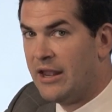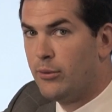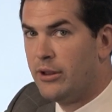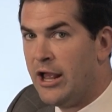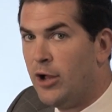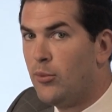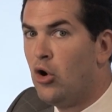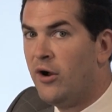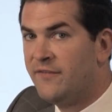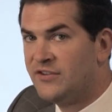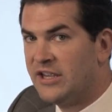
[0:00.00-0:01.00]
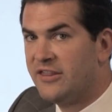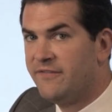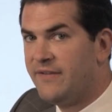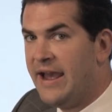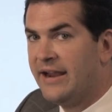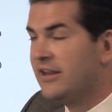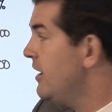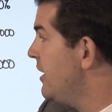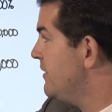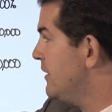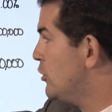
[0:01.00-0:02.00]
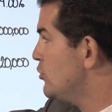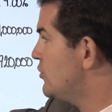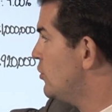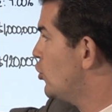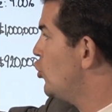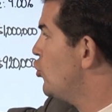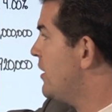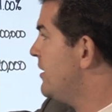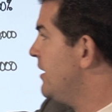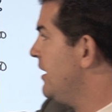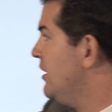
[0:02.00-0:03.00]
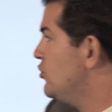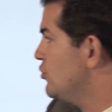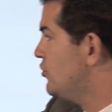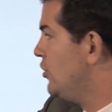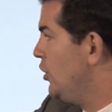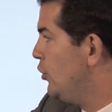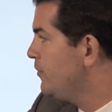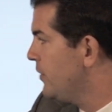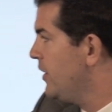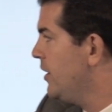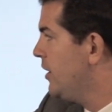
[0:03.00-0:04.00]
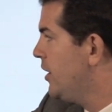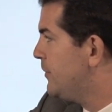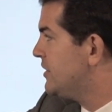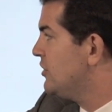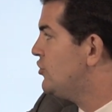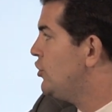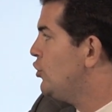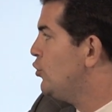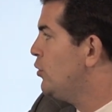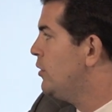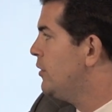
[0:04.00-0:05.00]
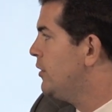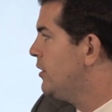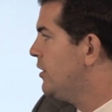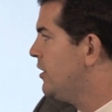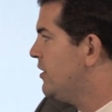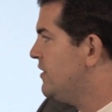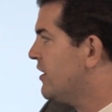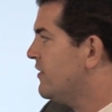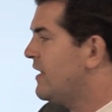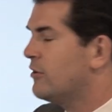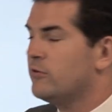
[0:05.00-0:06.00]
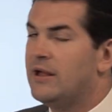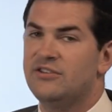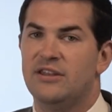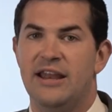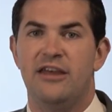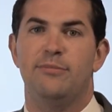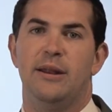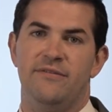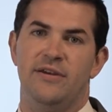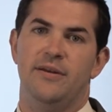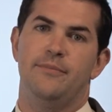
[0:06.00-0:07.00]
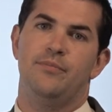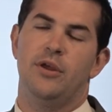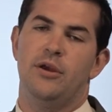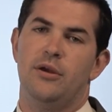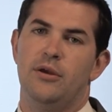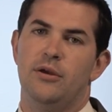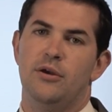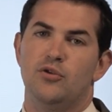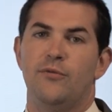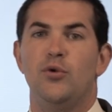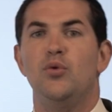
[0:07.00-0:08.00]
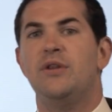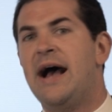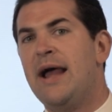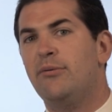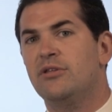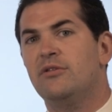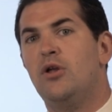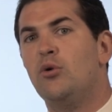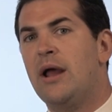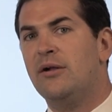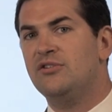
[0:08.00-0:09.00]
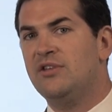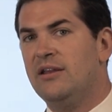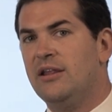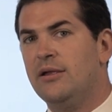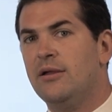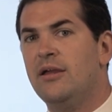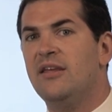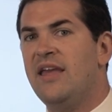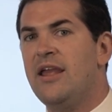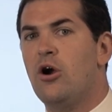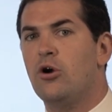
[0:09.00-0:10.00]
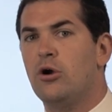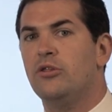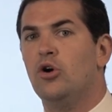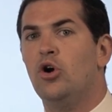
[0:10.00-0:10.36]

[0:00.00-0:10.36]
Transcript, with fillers: that will help offset the fact that they're still crediting interest to you. But then two, they collateralize the death benefit. So if you die with a loan outstanding, they are on the